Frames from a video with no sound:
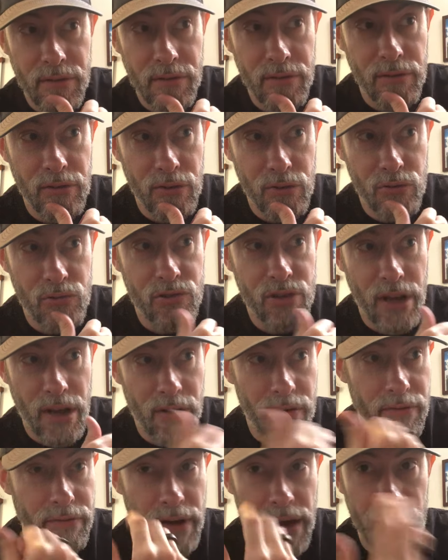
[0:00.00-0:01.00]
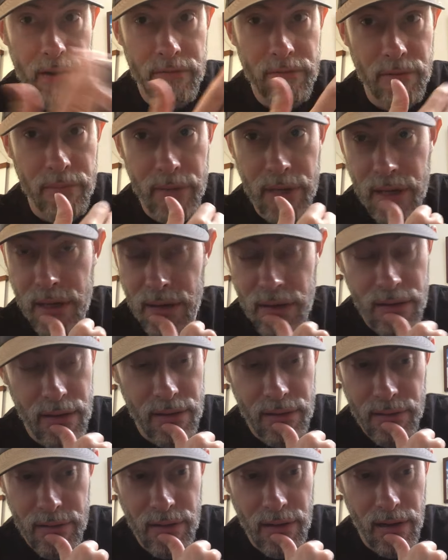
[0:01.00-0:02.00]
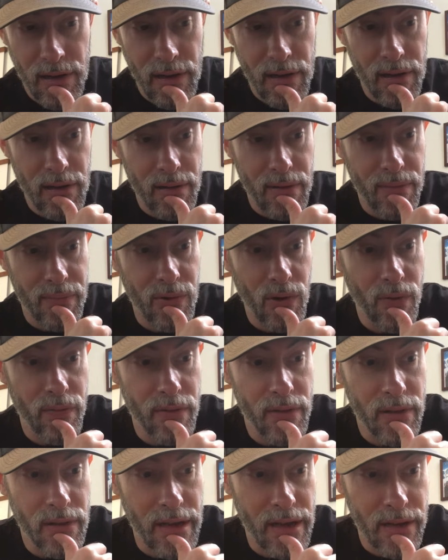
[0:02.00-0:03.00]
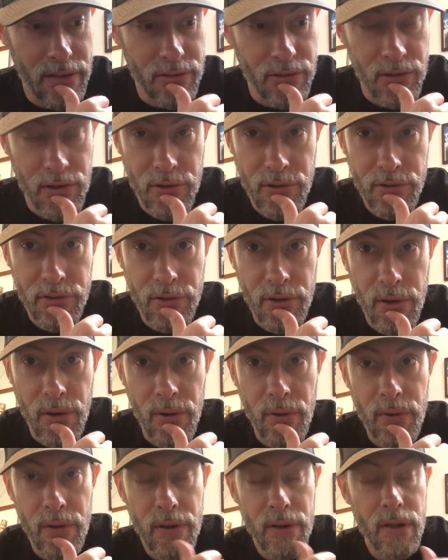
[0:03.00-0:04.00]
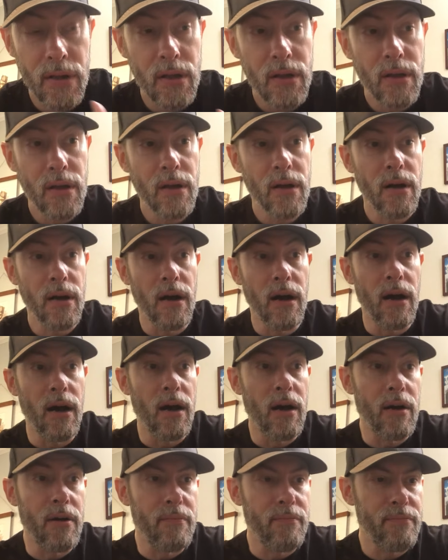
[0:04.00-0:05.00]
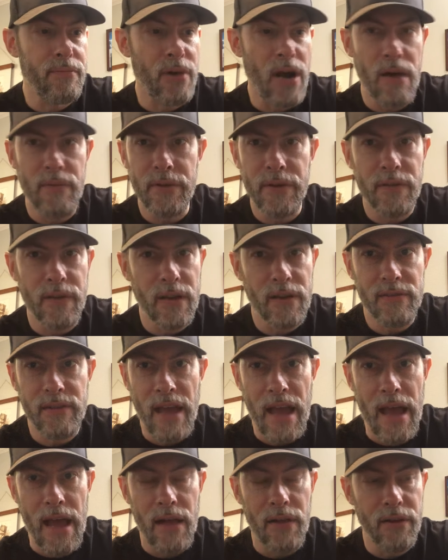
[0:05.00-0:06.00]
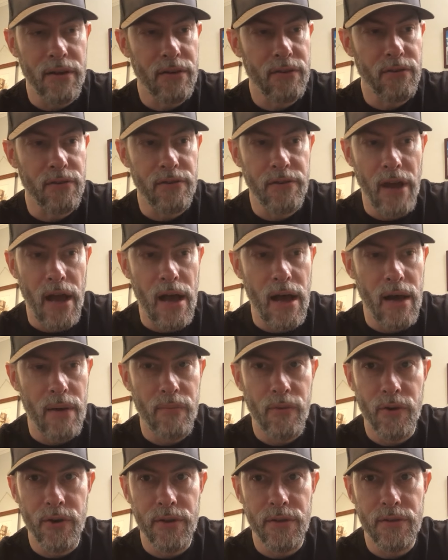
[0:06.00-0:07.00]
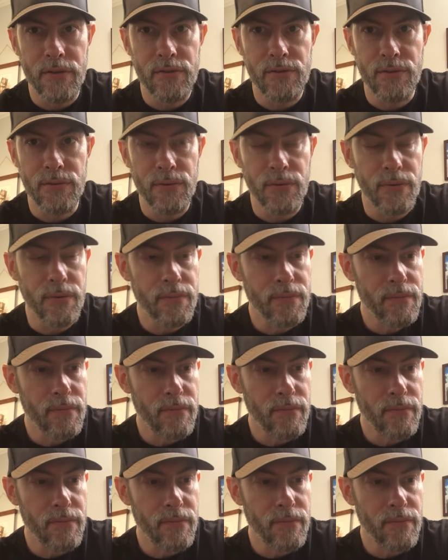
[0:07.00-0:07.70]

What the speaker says: new channel find for me over the last year or so. Probably thanks to Alex or Dom, one of the two.